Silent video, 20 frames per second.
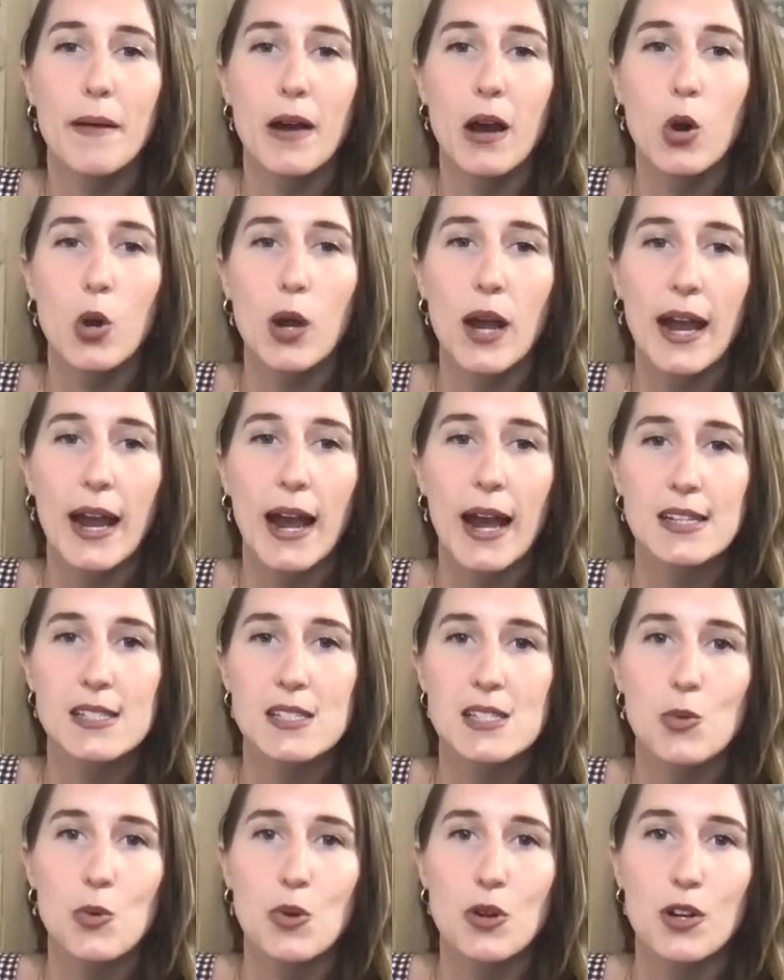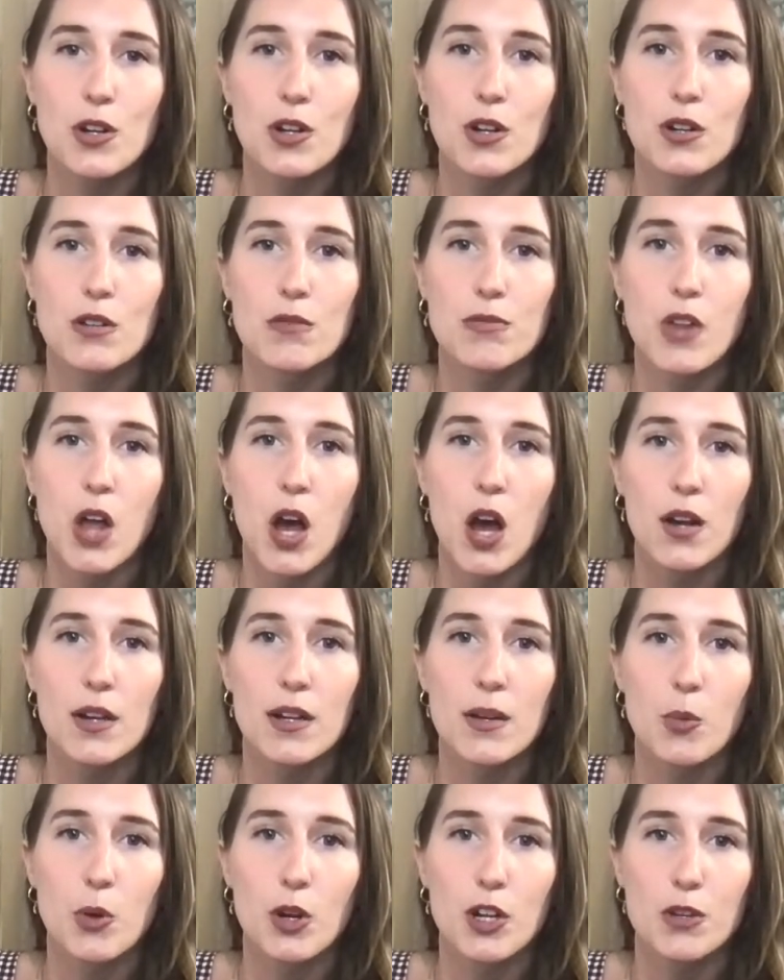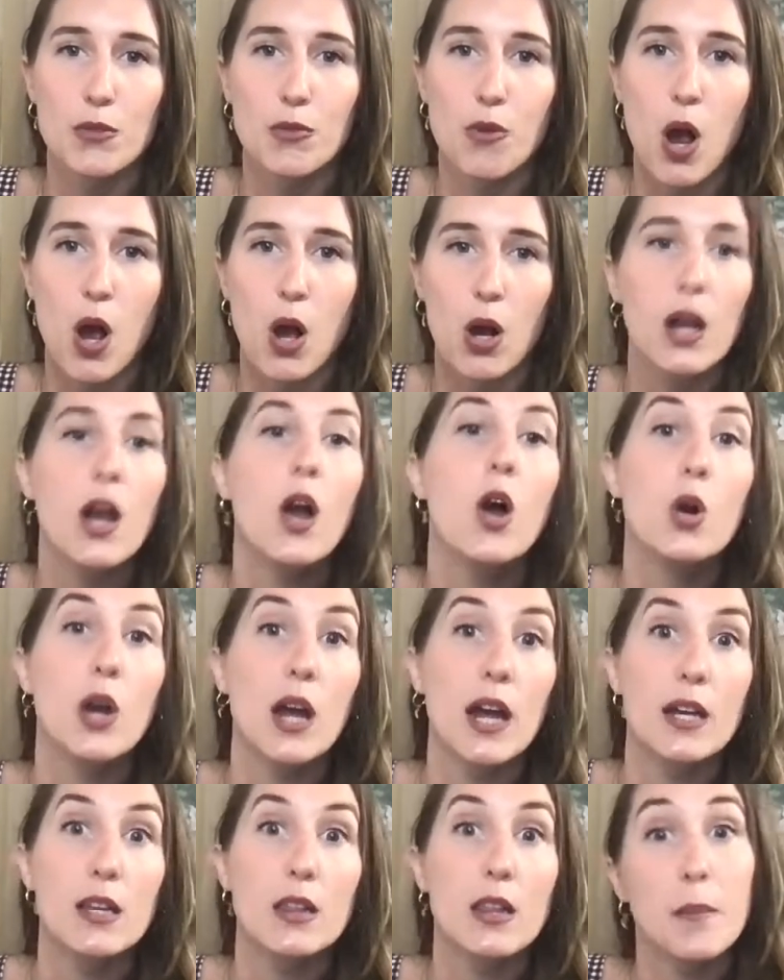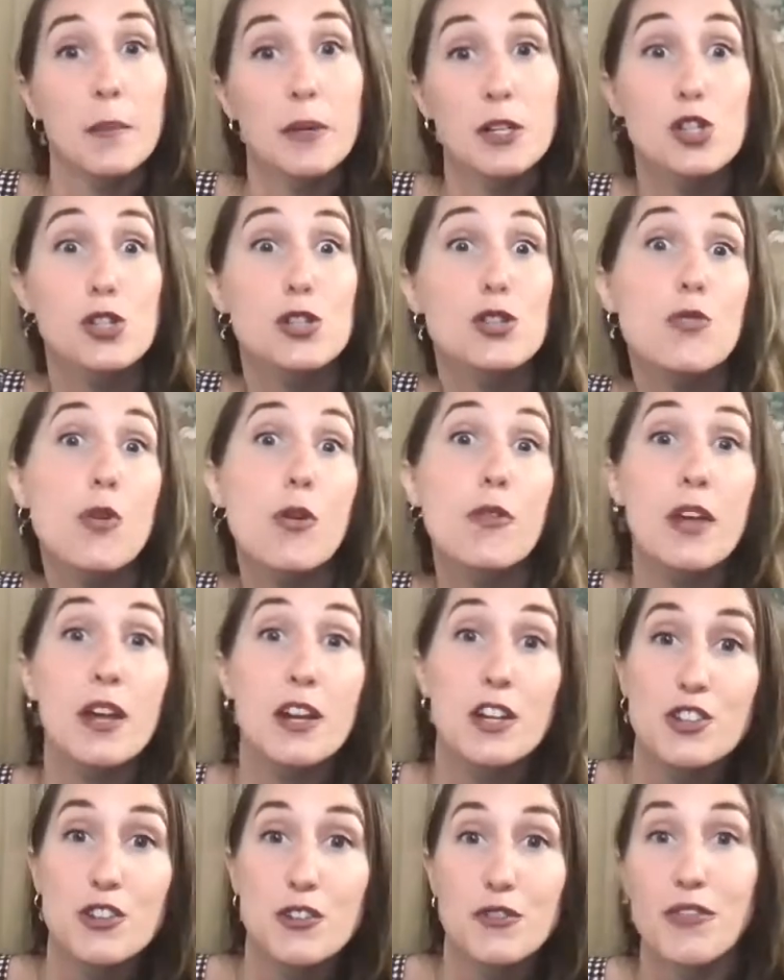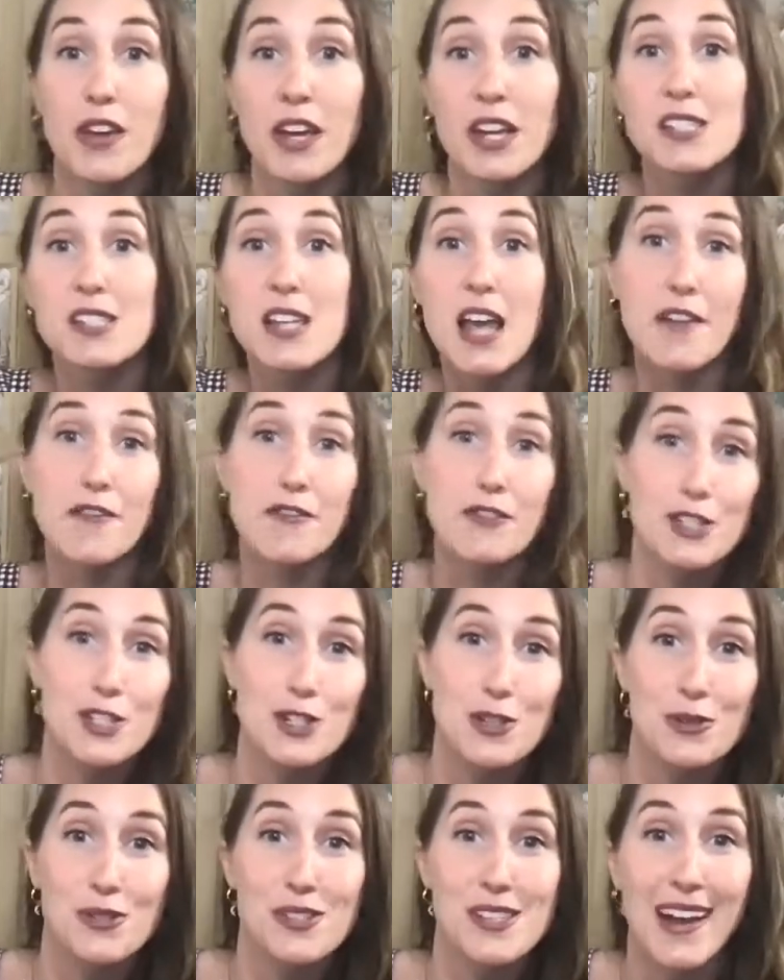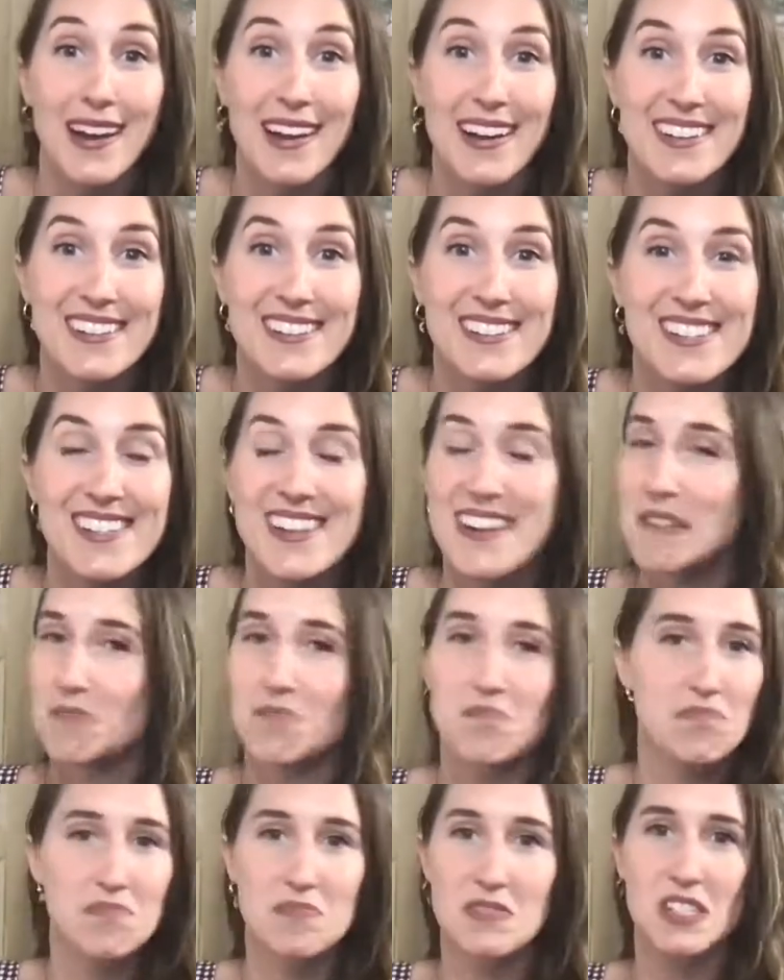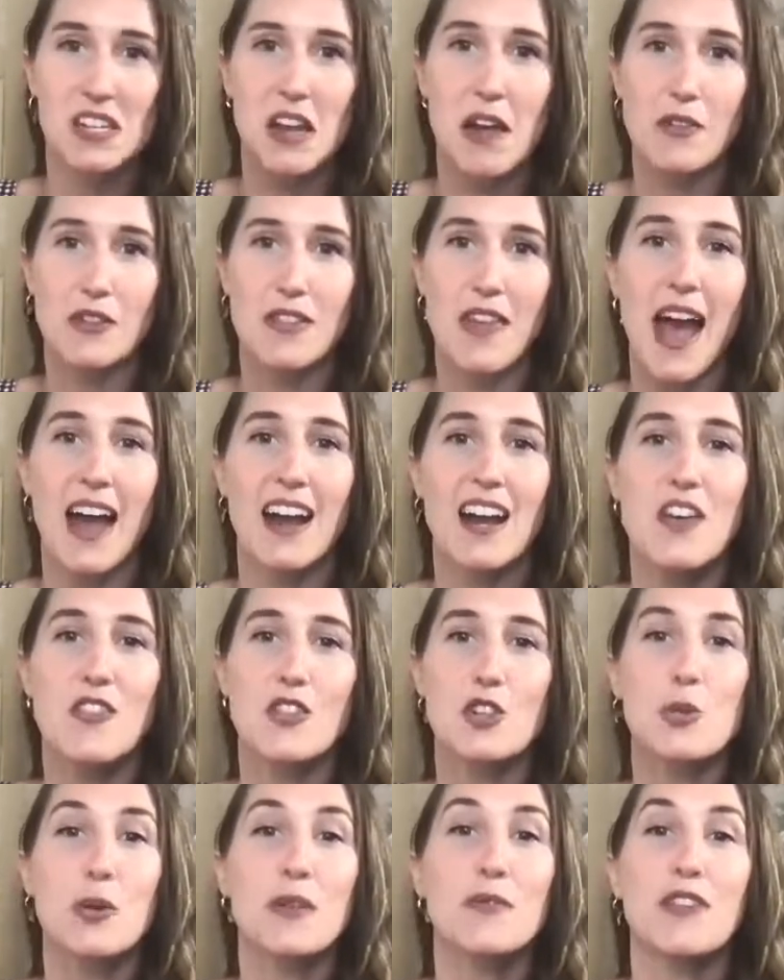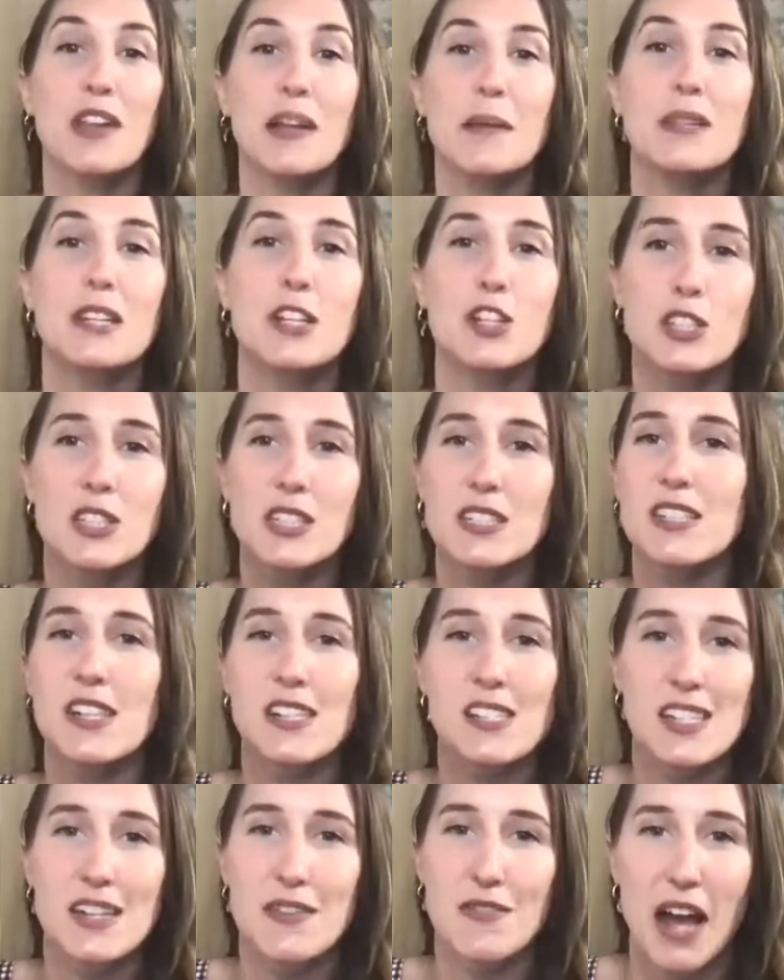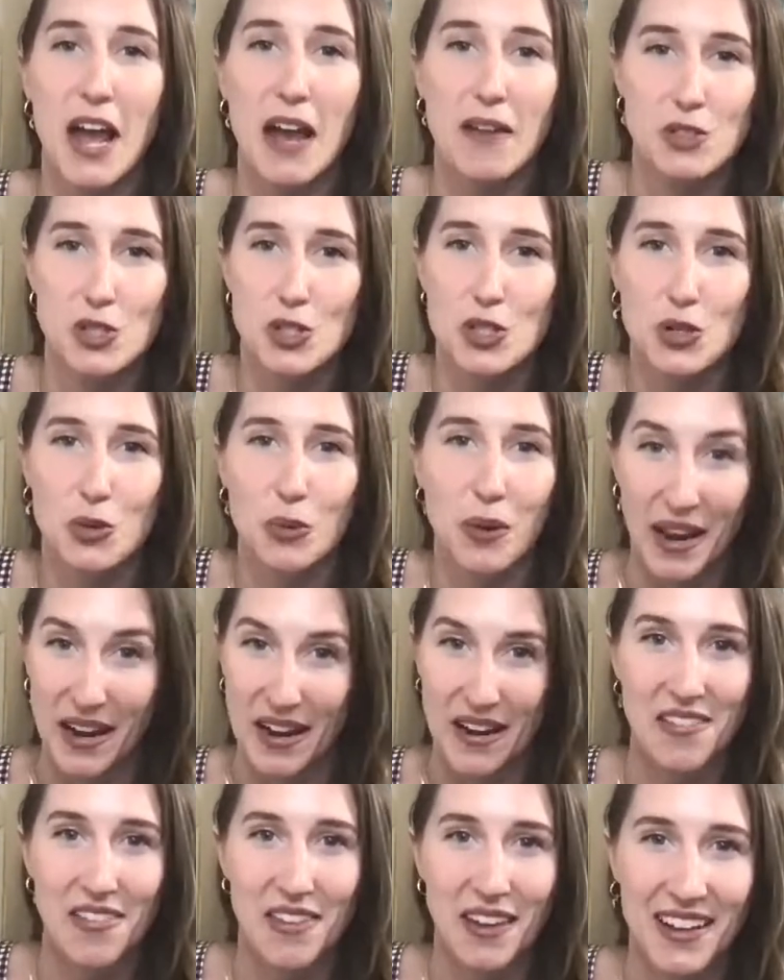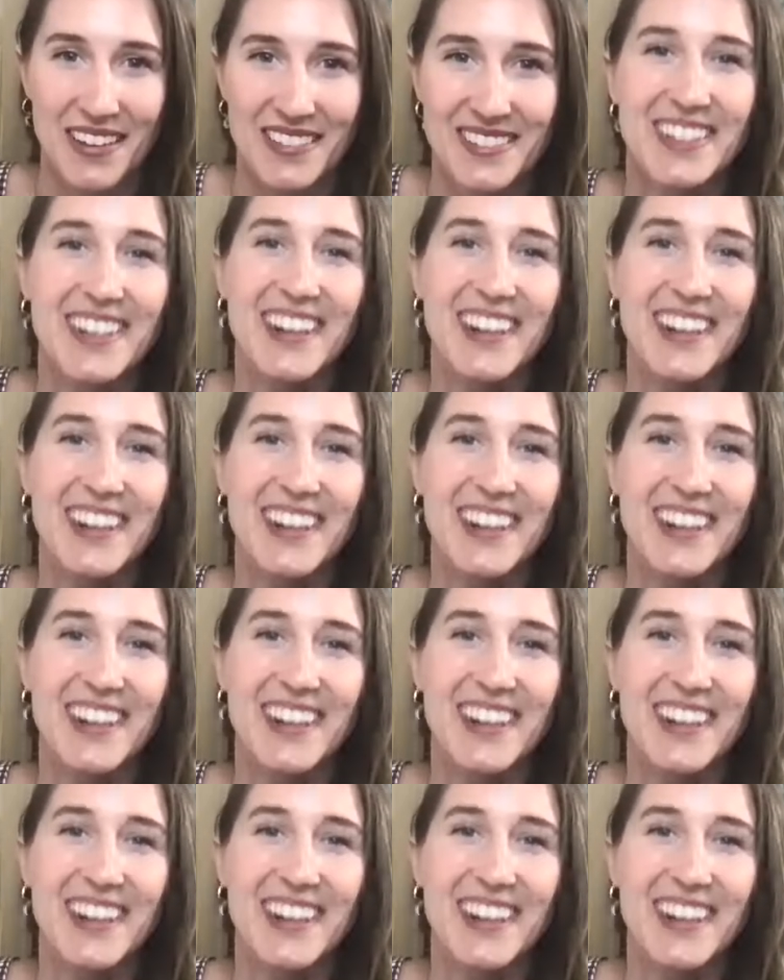okay, I see where you're flawed and where you're wrong. Okay, let me just throw that in your face every 2 seconds. It's never that. The twin flame literally doesn't even have to do anything.